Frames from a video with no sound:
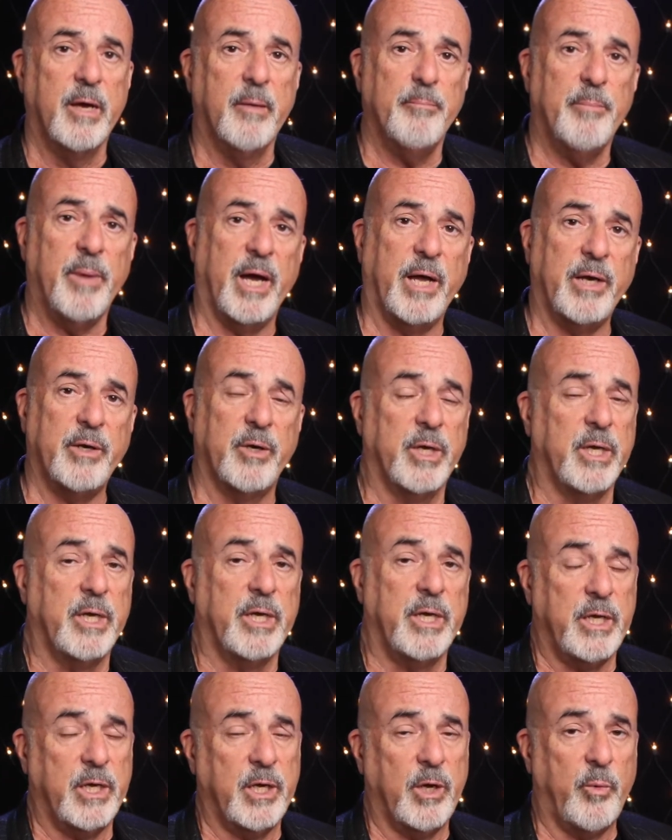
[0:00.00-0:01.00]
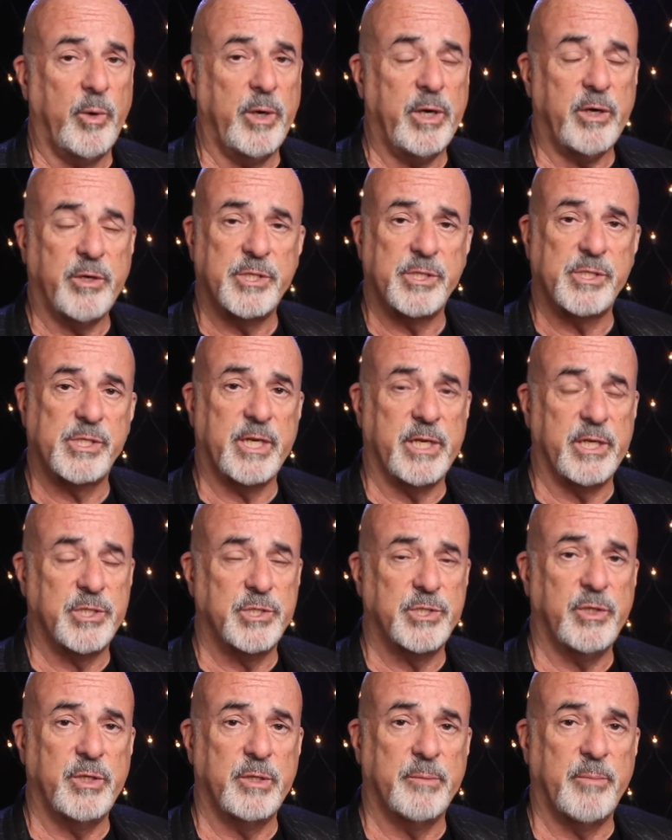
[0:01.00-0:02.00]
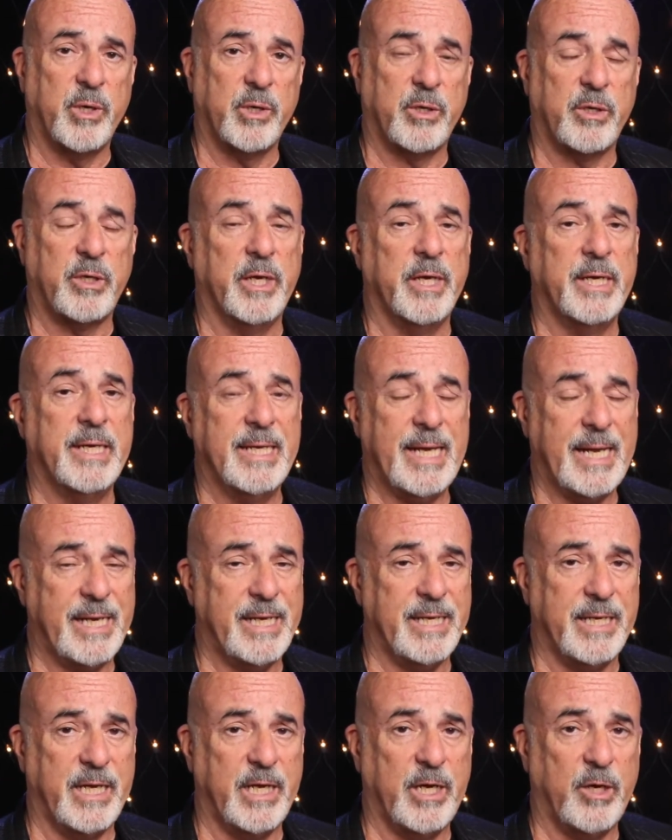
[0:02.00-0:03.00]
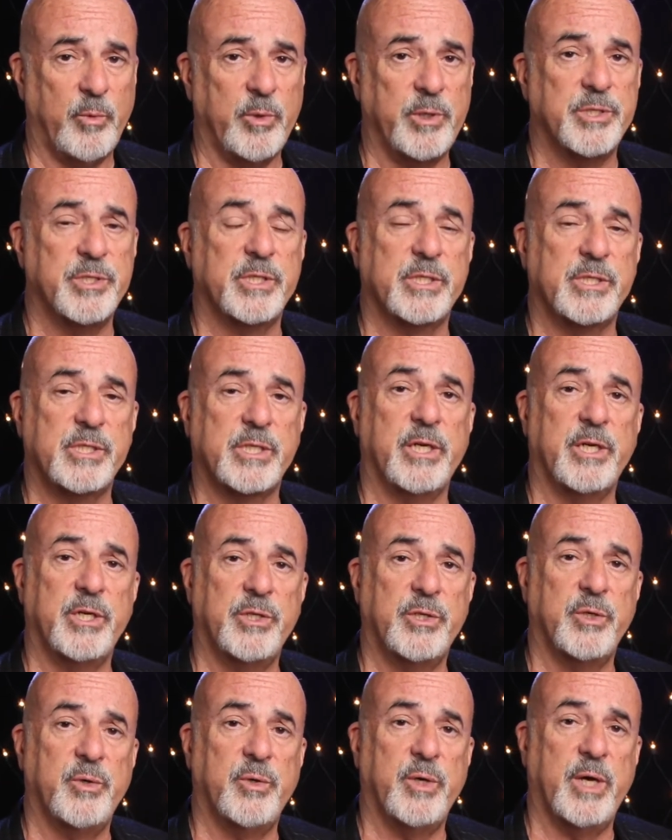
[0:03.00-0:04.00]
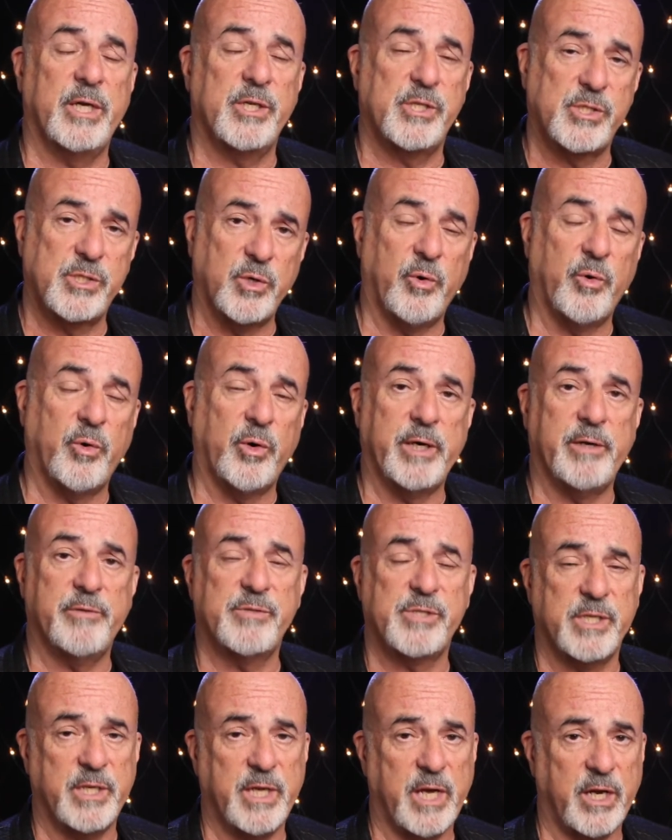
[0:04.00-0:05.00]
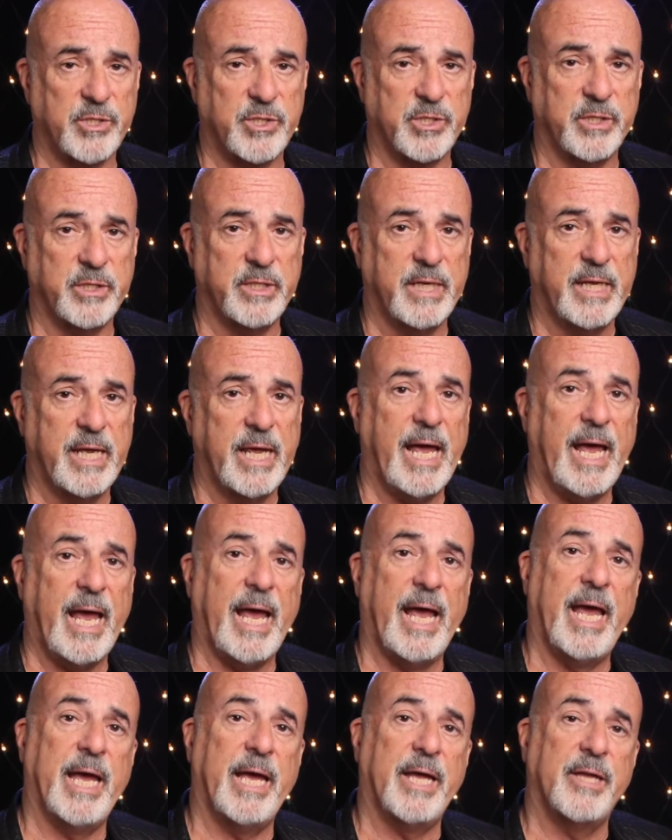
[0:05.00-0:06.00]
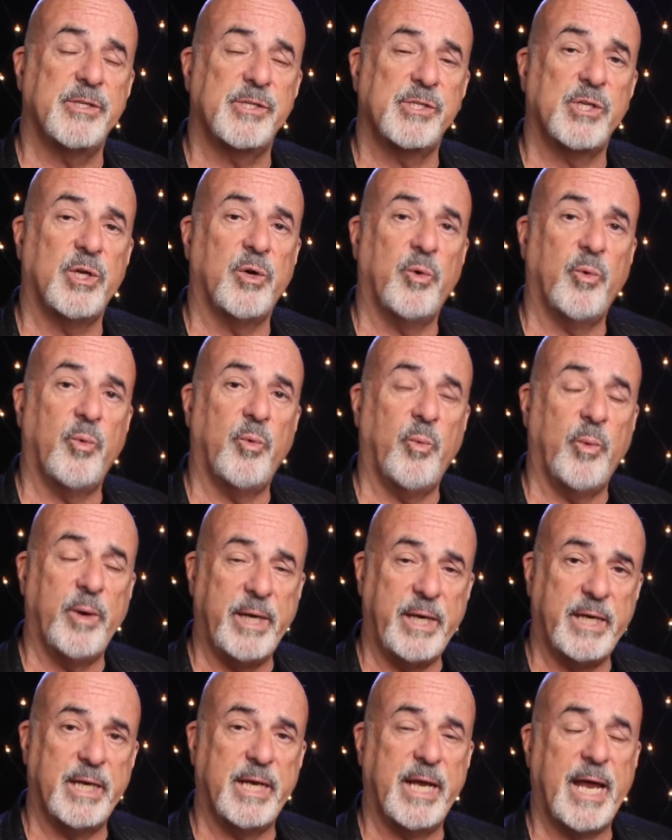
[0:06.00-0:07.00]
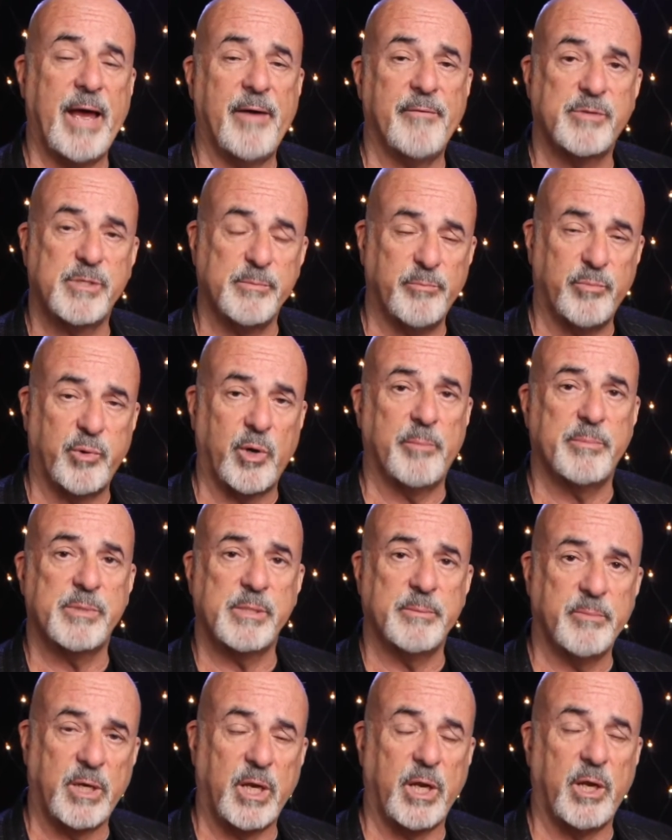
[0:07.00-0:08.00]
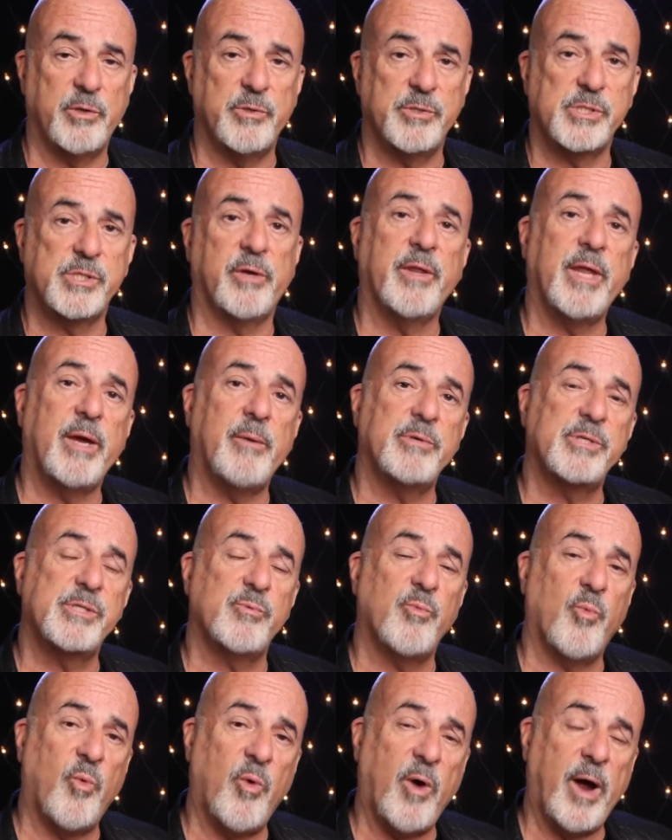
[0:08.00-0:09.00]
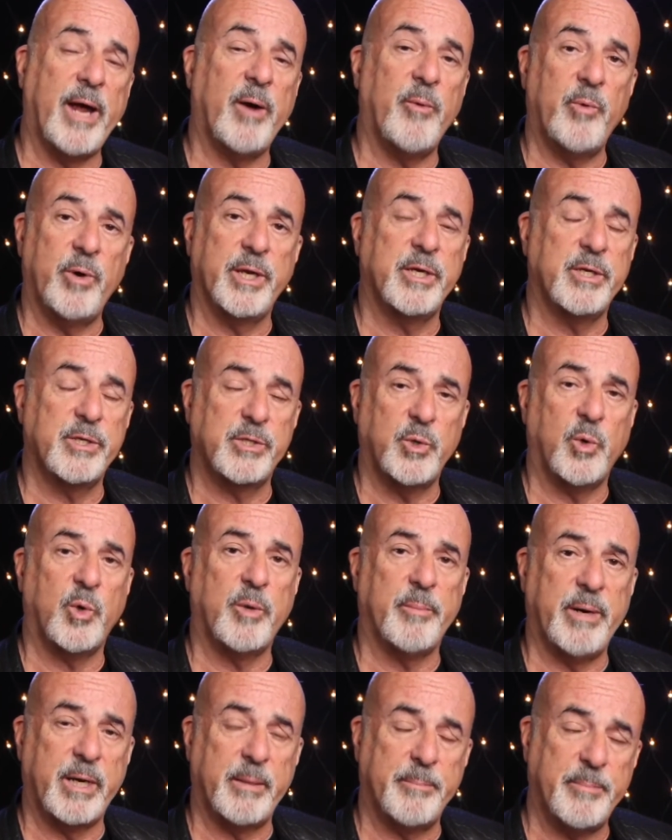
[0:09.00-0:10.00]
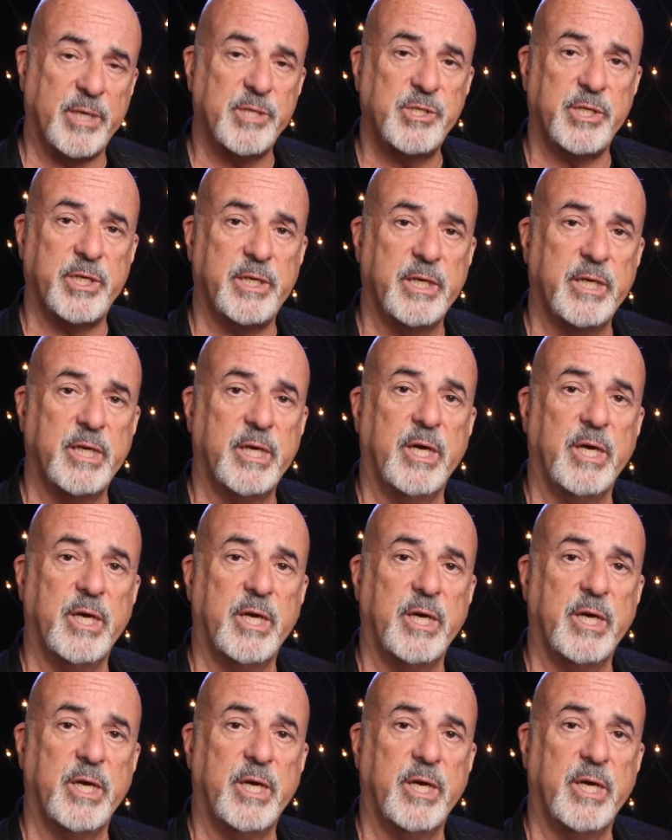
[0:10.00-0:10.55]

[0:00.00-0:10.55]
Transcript: But you know, we're not just going to shoot a model naked here, we're just going to do a story of seduction, and so we needed to have some props, some clothes. So that was why I wanted to talk about a budget.